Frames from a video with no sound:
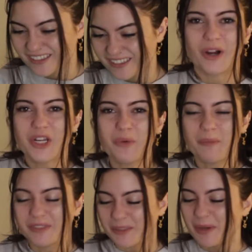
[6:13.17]
Why do you
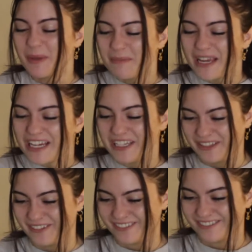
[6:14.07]
want someone to be mean to
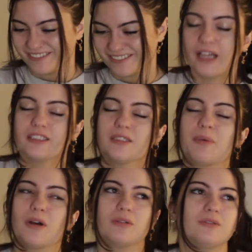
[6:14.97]
you? I
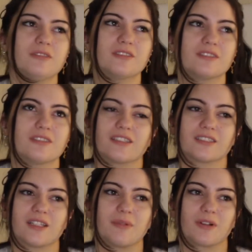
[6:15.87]
suppose
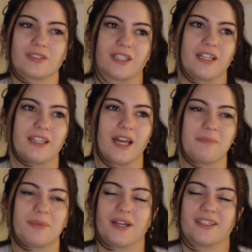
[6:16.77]
some girls like
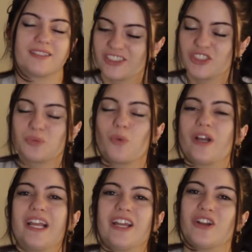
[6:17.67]
that, but just
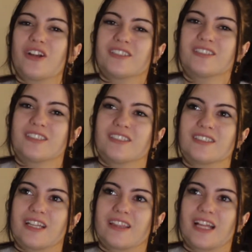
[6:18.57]
wanting a narcissist,
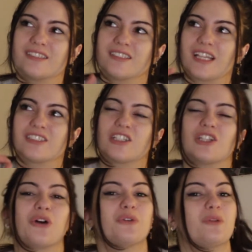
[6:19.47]
like that's a
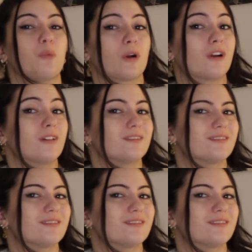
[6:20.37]
loaded word.